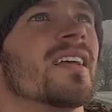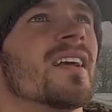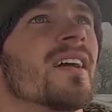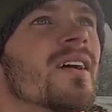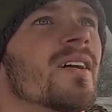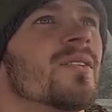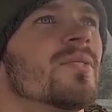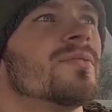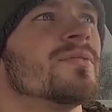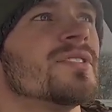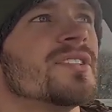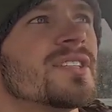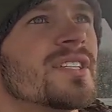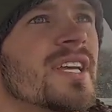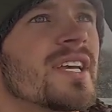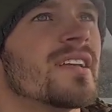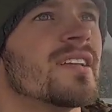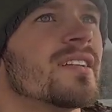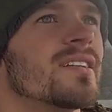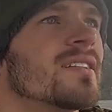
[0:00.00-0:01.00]
Oh
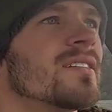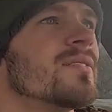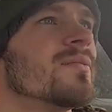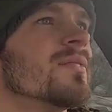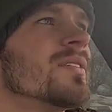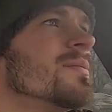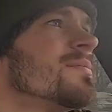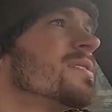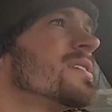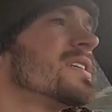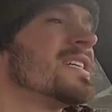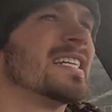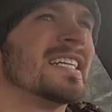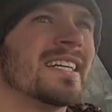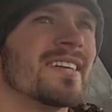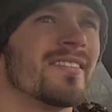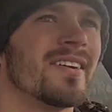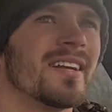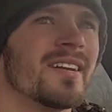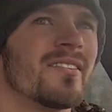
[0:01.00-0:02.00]
shit, whoops,
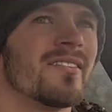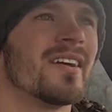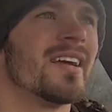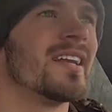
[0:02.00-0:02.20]
ran to red.